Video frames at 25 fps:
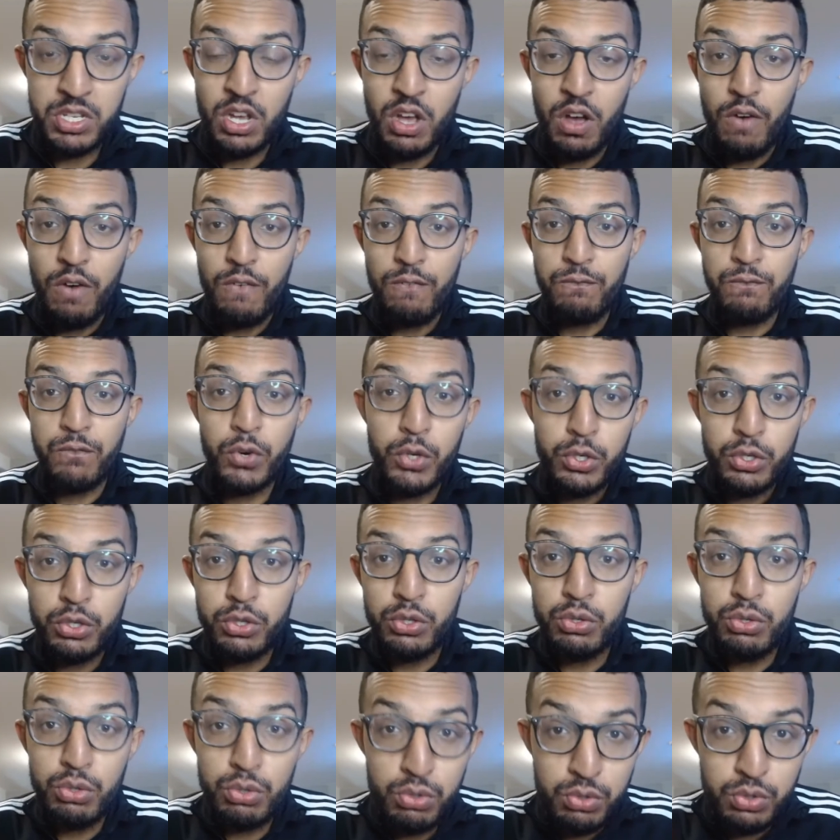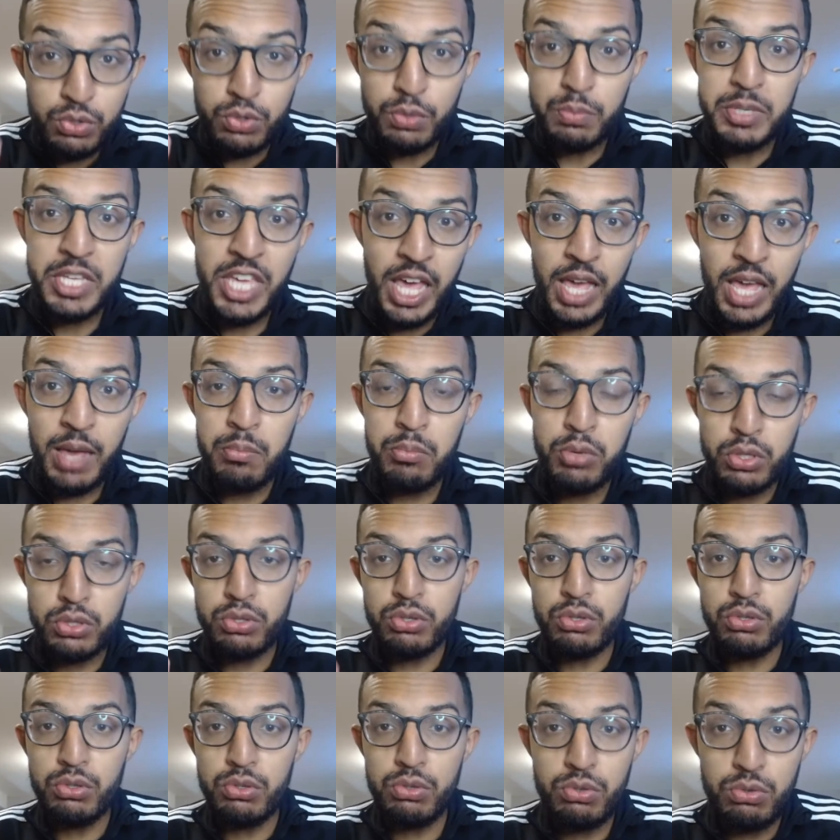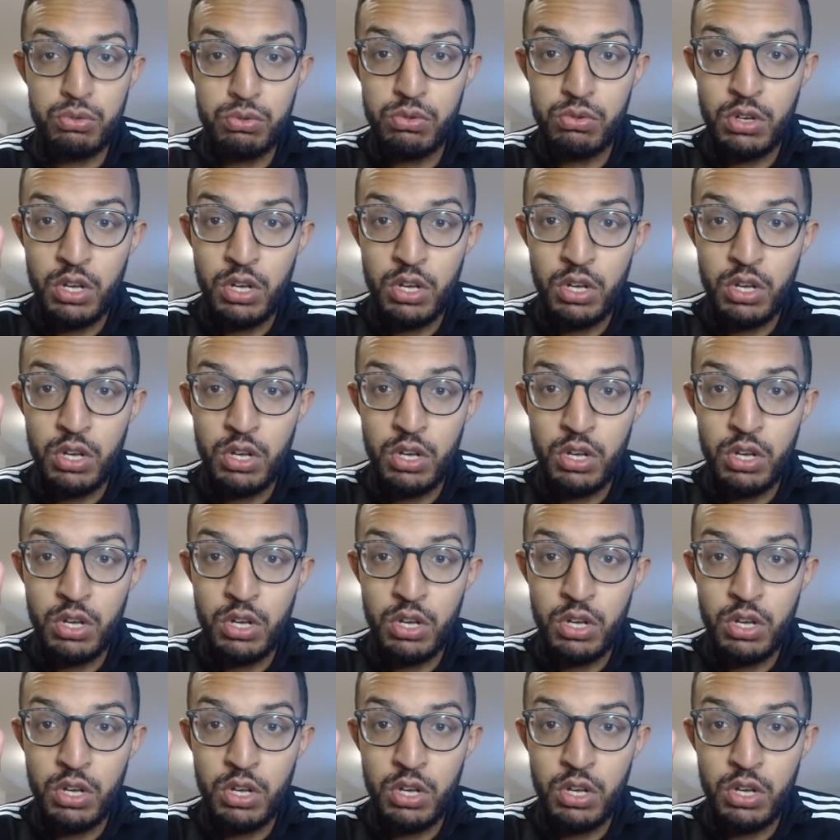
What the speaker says: for you to be able to do